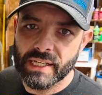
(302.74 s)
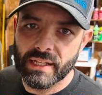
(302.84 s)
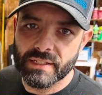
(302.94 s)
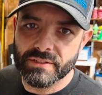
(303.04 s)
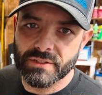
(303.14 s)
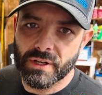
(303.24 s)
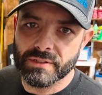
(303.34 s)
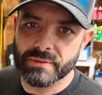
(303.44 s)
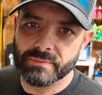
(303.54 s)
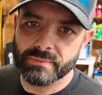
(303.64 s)
LS is
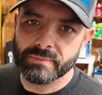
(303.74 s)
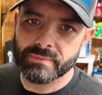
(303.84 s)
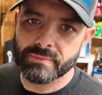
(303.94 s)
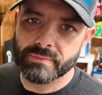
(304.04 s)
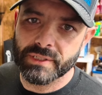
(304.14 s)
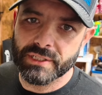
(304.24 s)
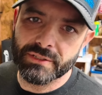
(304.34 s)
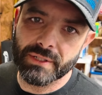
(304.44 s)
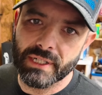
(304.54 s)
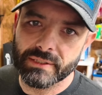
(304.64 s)
awesome, but this
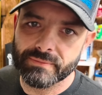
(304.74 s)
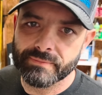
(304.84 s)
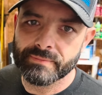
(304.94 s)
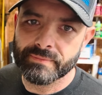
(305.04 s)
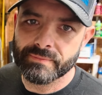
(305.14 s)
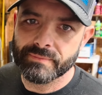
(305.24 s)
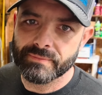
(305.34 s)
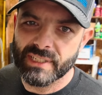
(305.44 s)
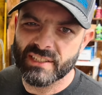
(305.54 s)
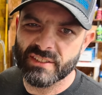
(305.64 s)
truck,
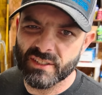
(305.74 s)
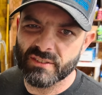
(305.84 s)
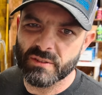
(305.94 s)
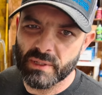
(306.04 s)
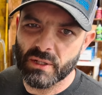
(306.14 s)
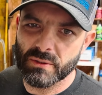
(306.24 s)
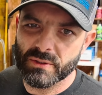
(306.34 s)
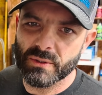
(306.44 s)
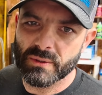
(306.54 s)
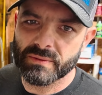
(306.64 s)
it deserves to be old
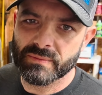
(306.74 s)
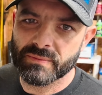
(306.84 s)
school.